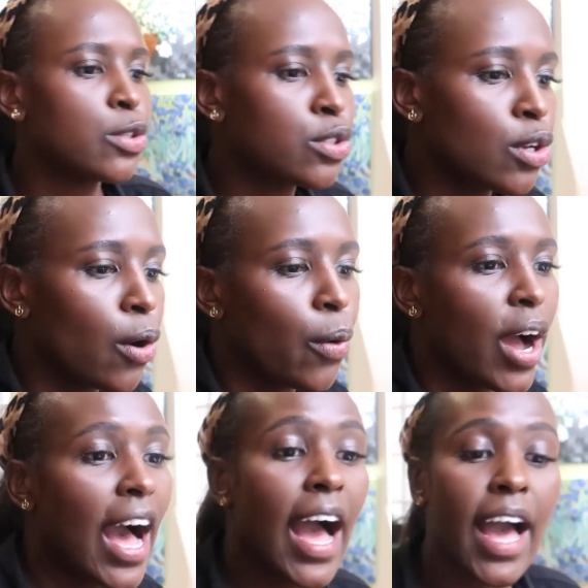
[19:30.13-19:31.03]
So
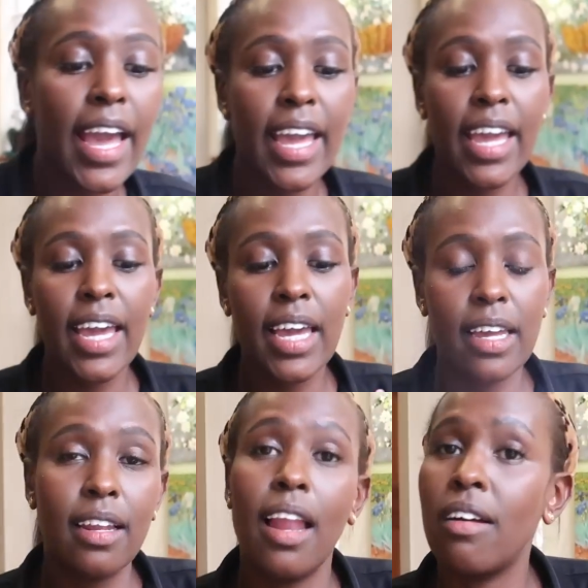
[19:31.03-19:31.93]
I
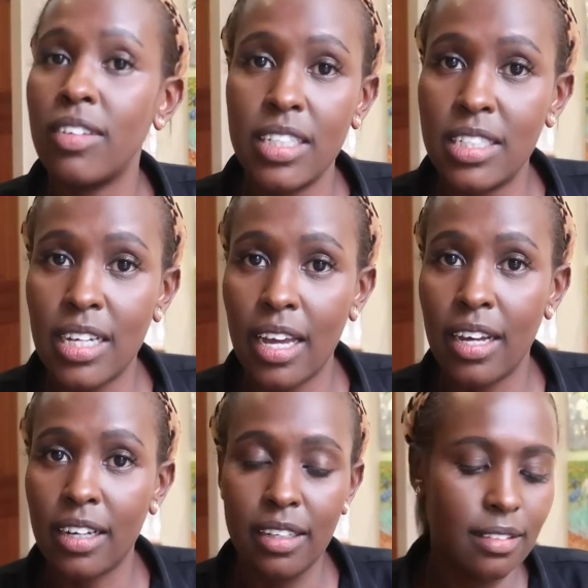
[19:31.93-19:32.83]
love Lady
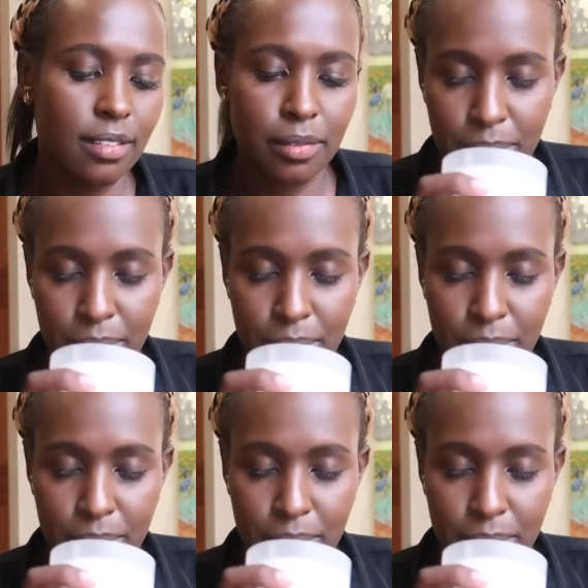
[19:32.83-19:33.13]
Diana,